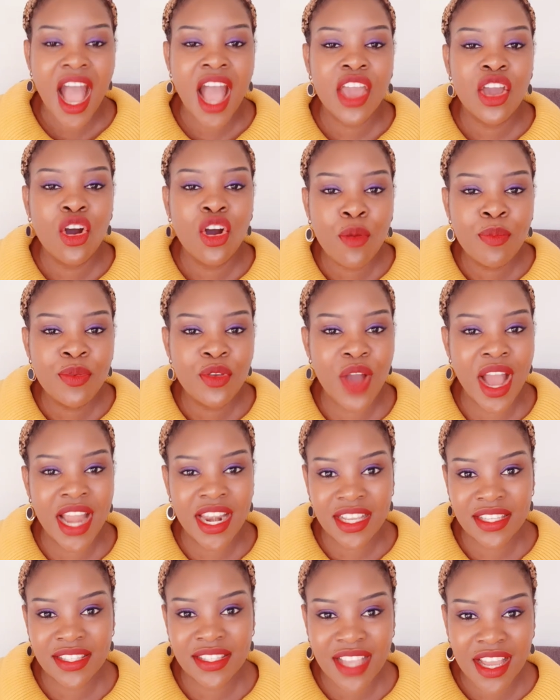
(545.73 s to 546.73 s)
I hope you
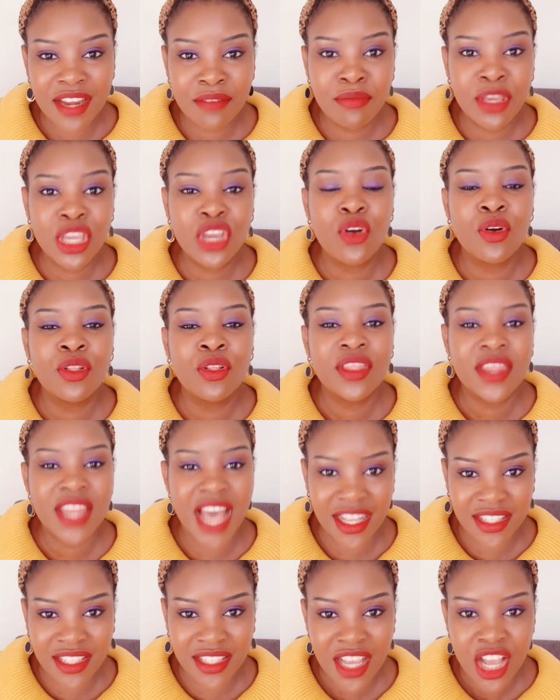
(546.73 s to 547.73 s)
understand me on
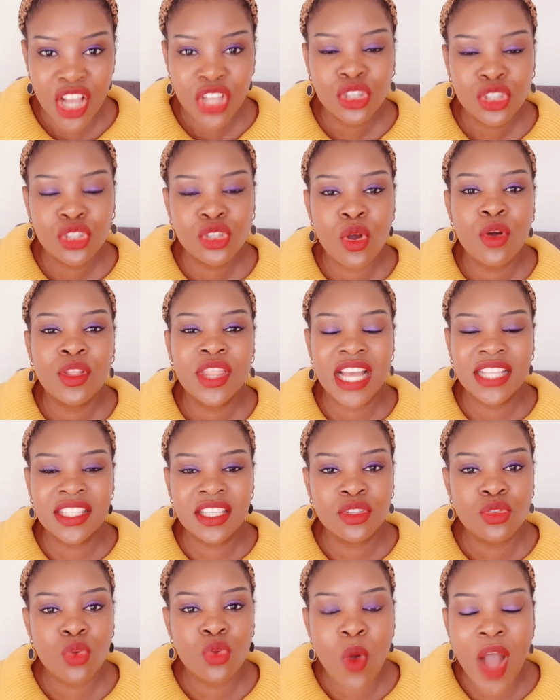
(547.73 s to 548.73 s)
that. So that
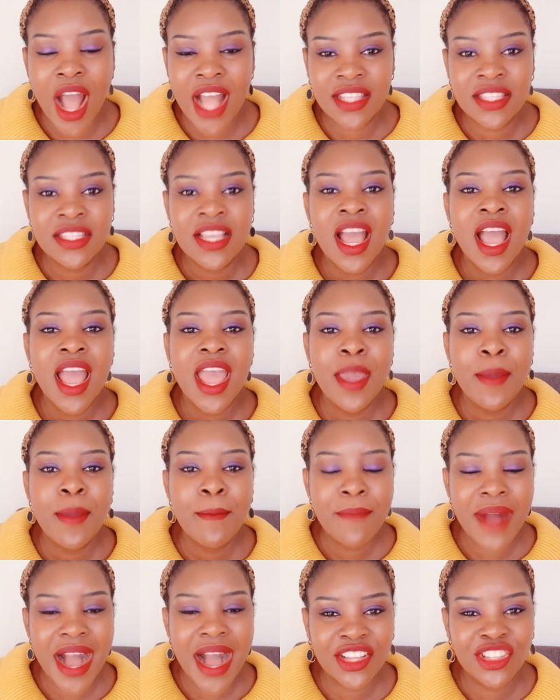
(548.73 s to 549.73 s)
is what a
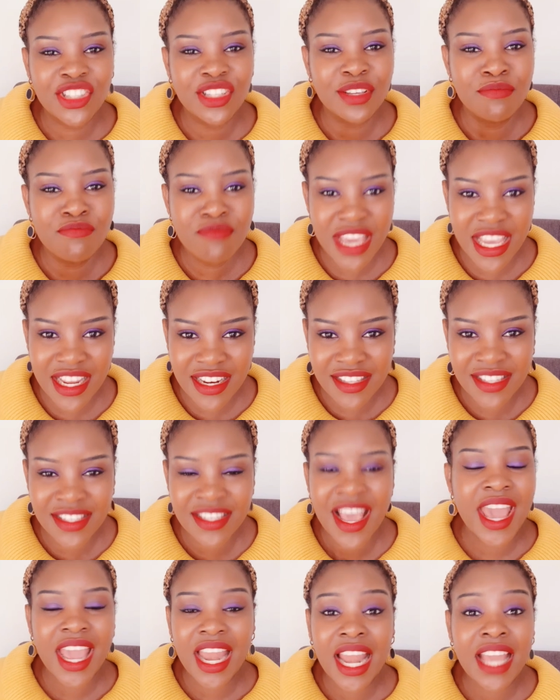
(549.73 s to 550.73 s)
match
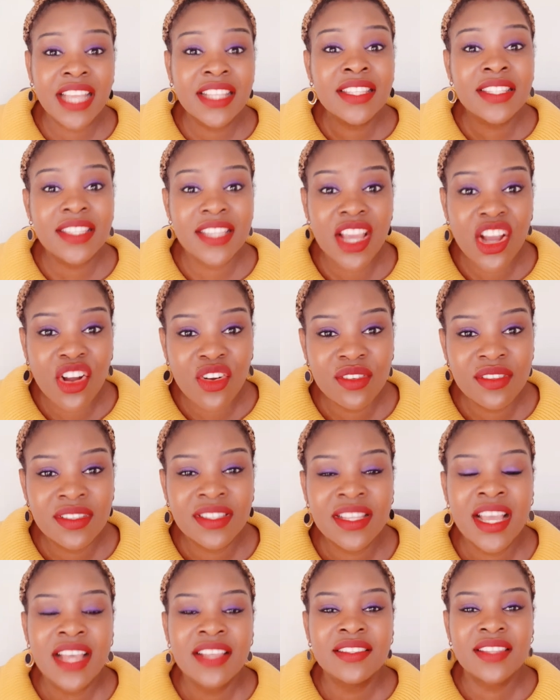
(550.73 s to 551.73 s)
means. Elite
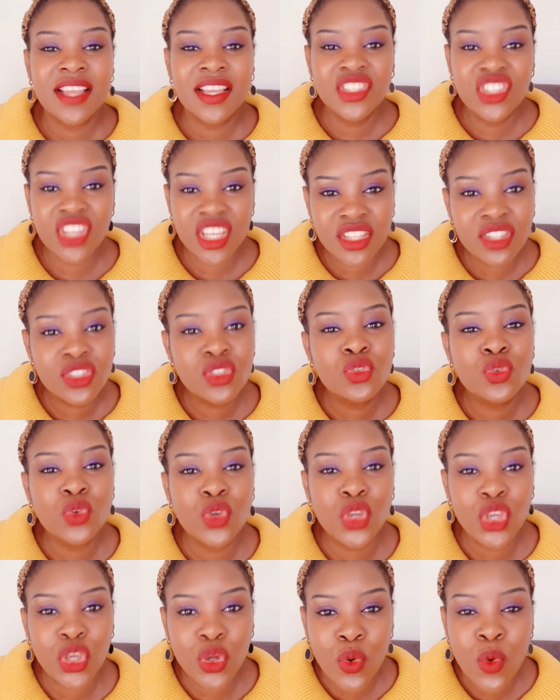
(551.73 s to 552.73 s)
Singles suggests
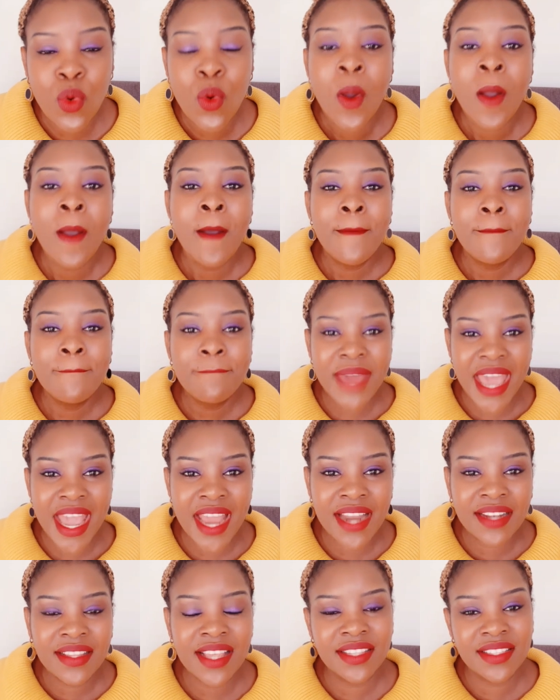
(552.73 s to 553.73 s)
to you
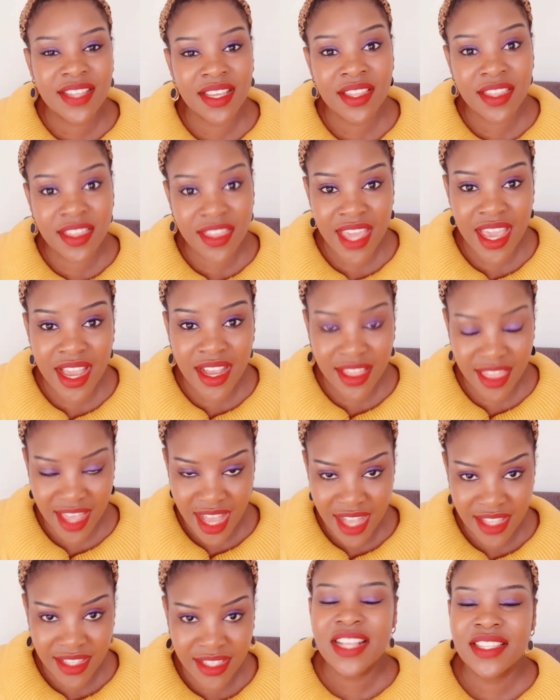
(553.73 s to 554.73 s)
men that they think
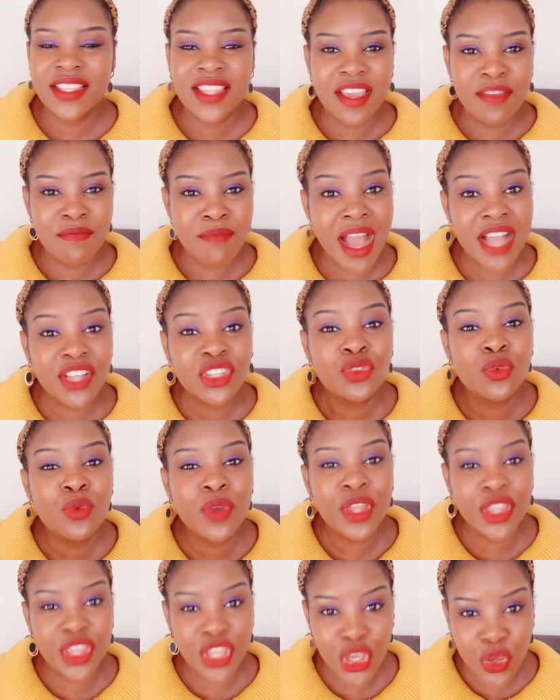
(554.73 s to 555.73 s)
that they match
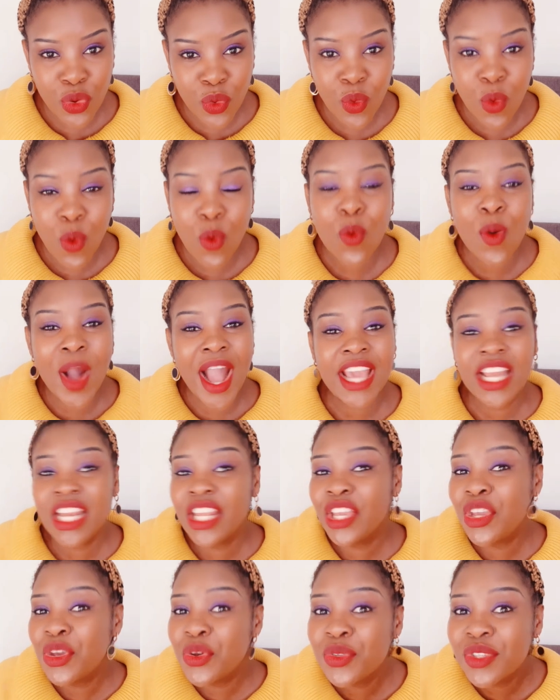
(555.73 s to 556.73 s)
with you while
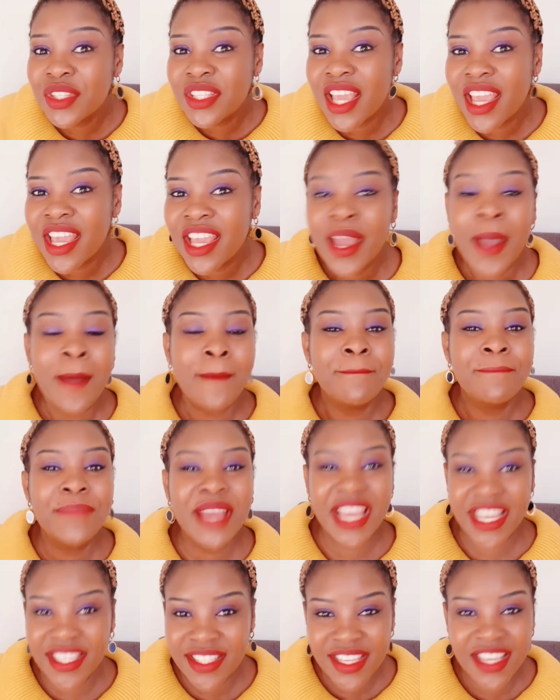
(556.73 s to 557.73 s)
using
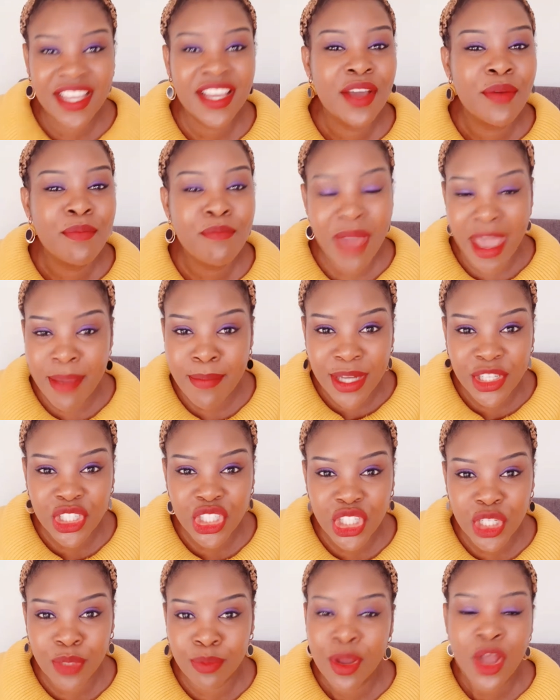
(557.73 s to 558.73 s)
basic
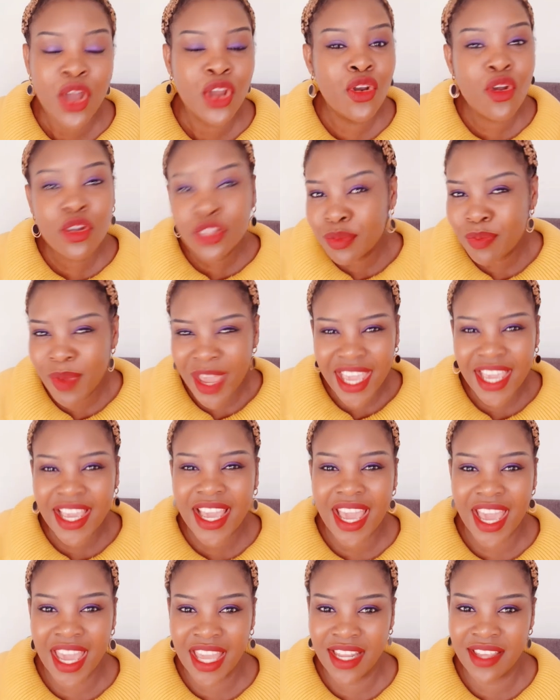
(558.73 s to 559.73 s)
membership, not
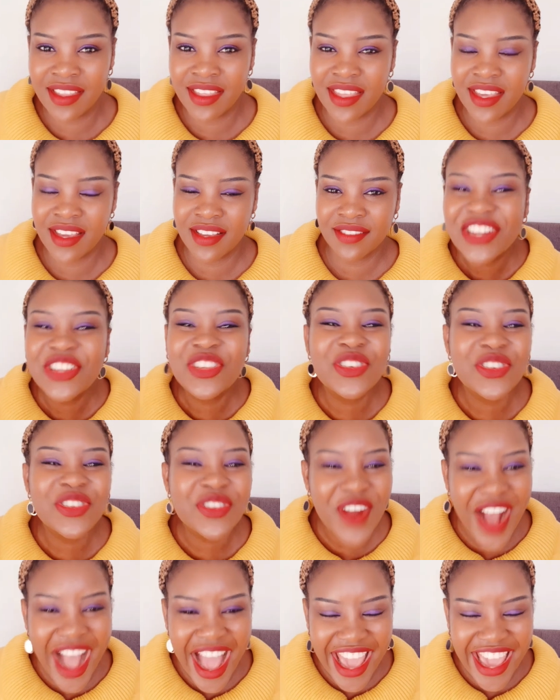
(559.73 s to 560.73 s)
paying anything.
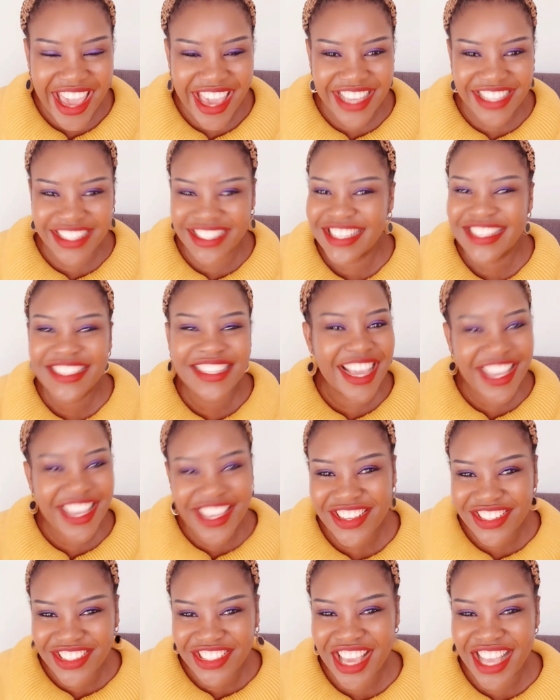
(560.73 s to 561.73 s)
Try it. Take
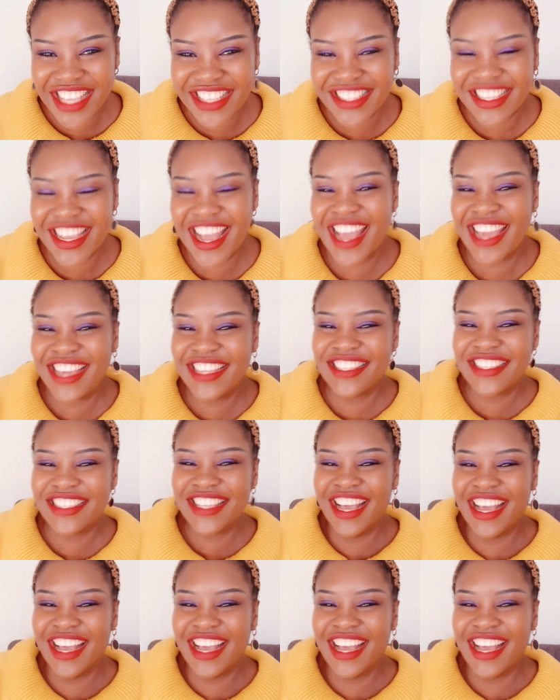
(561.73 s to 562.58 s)
your chance, guys.